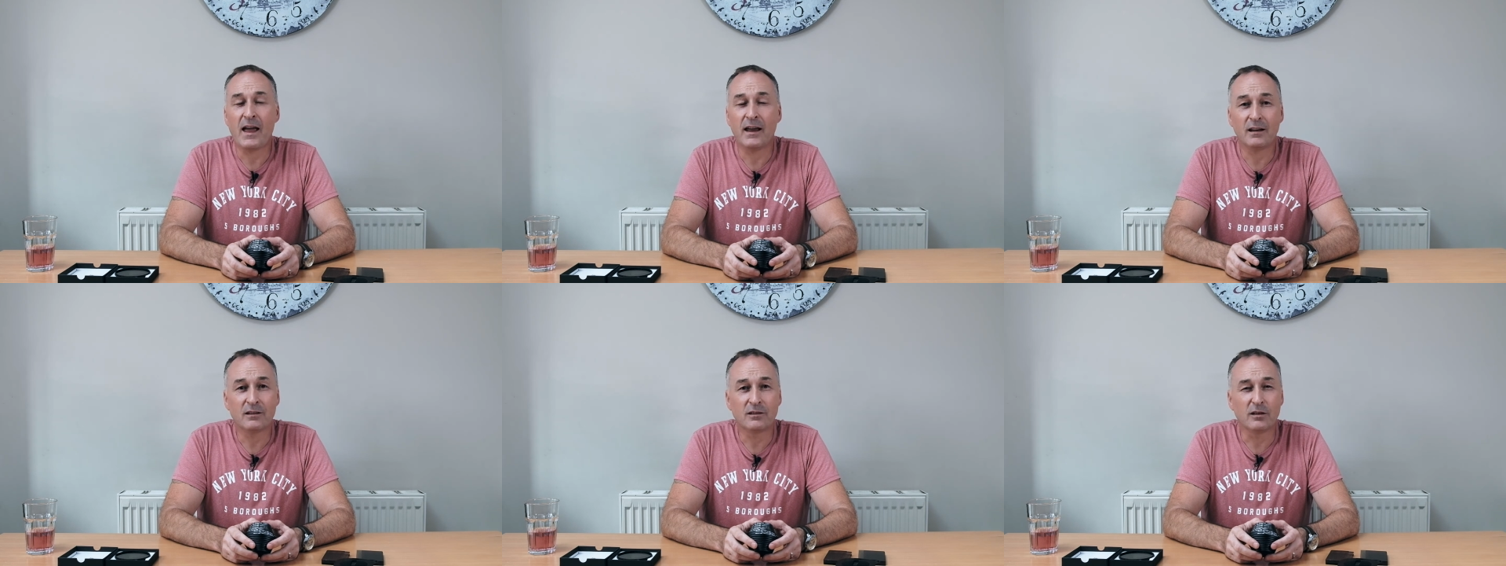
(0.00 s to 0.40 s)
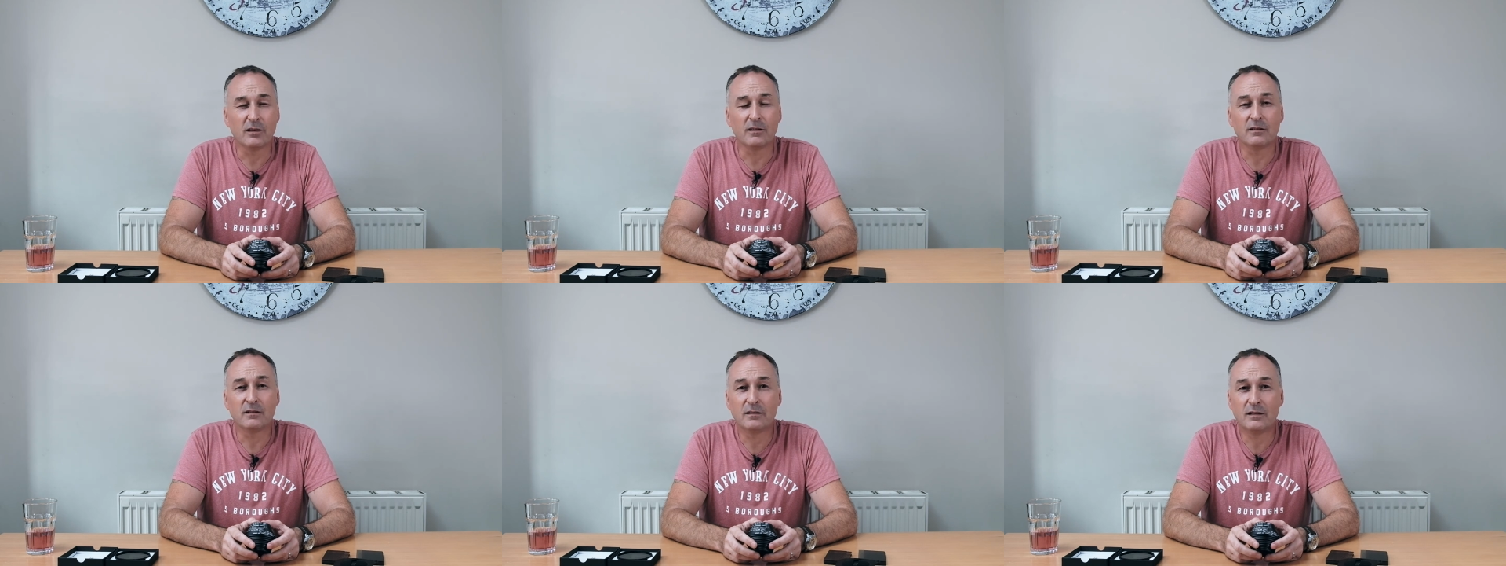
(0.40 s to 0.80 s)

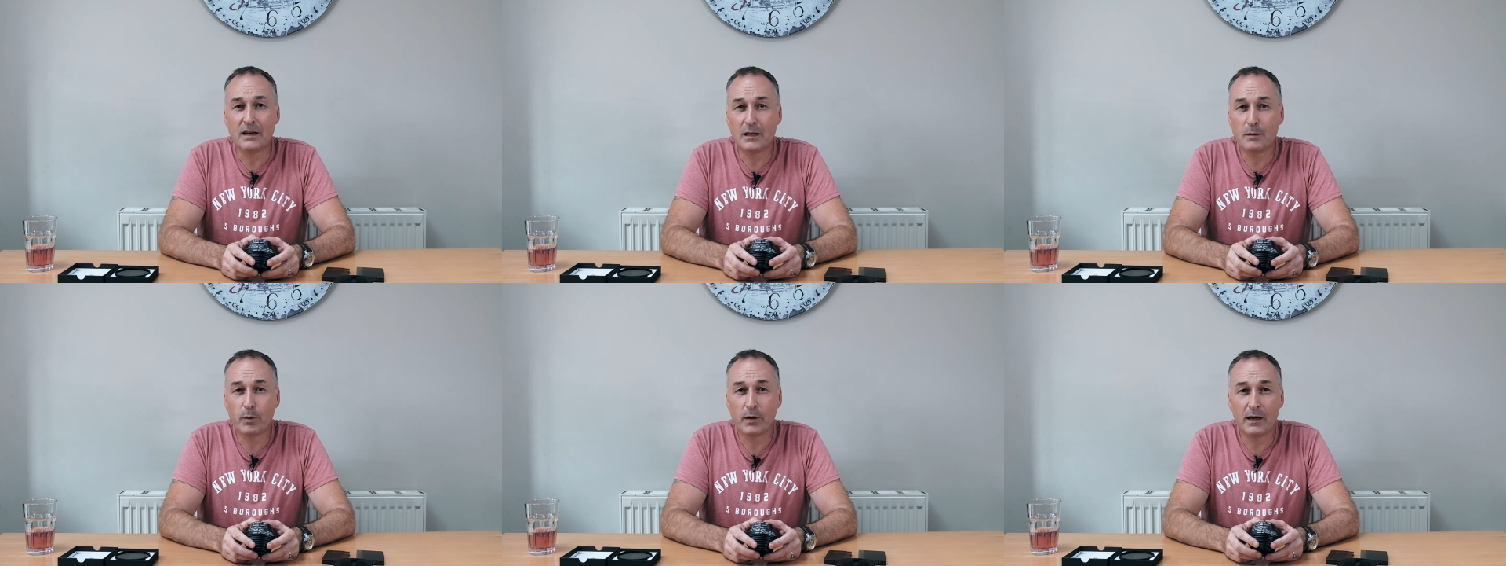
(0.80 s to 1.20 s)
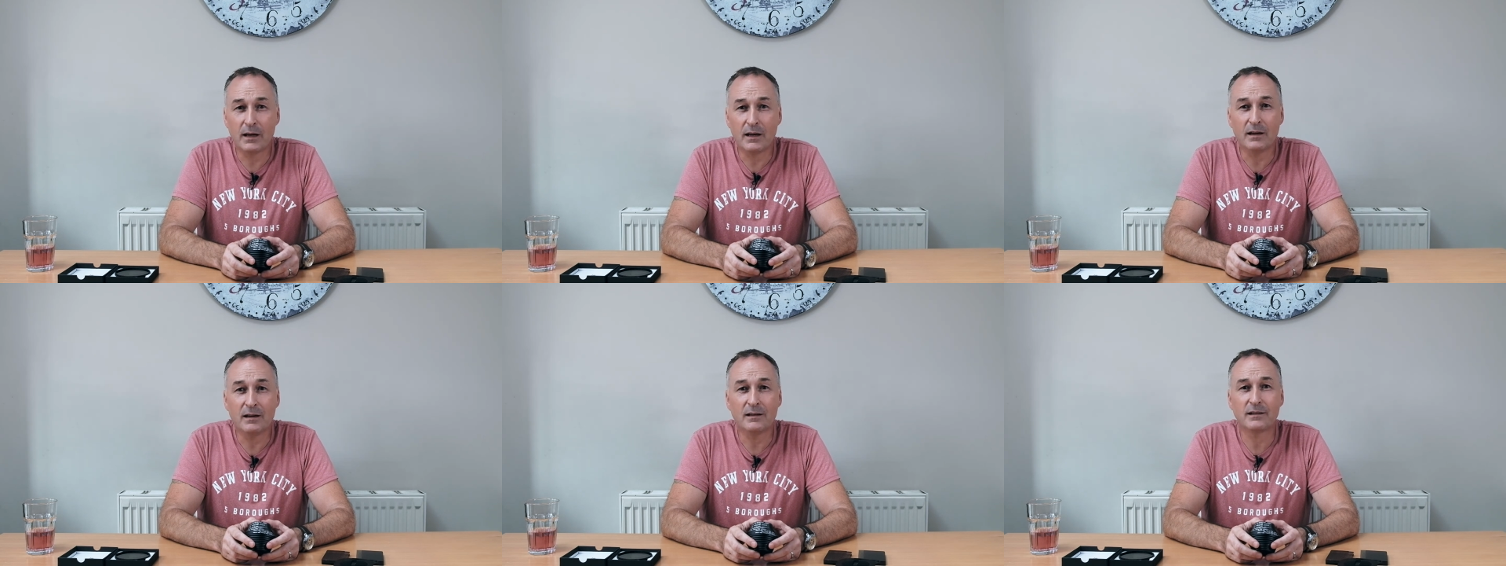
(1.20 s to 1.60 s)
editors,
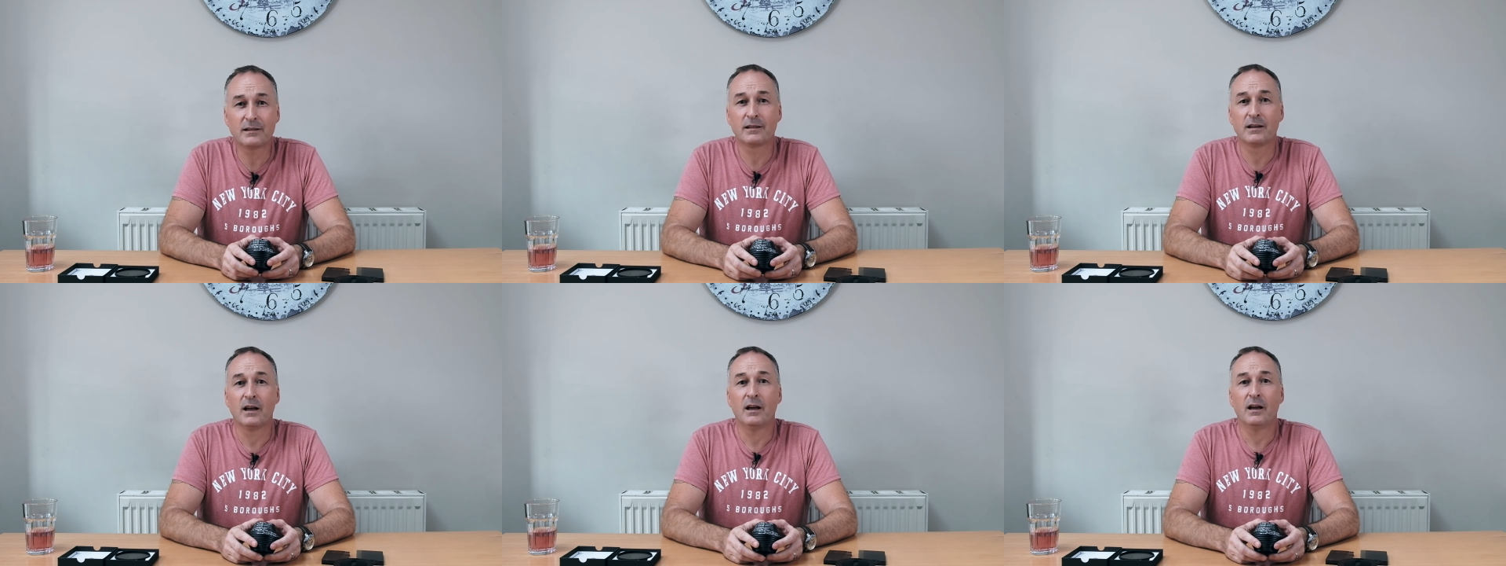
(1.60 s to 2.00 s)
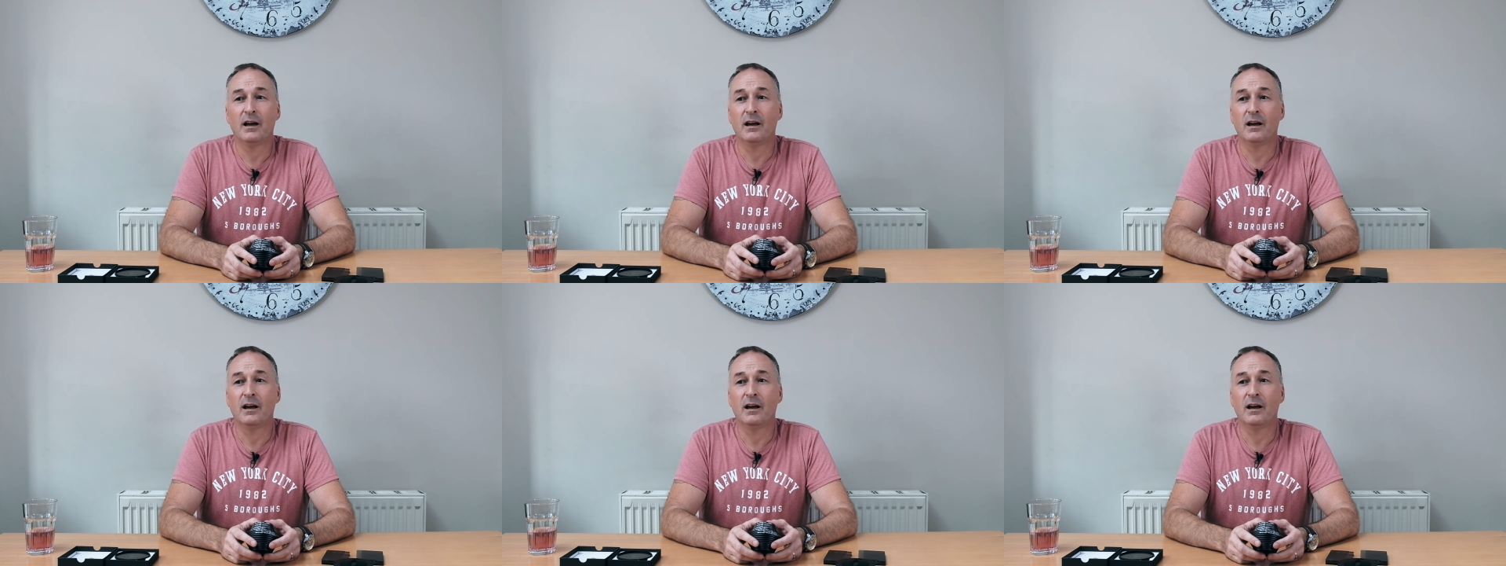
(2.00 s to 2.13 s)
DPs,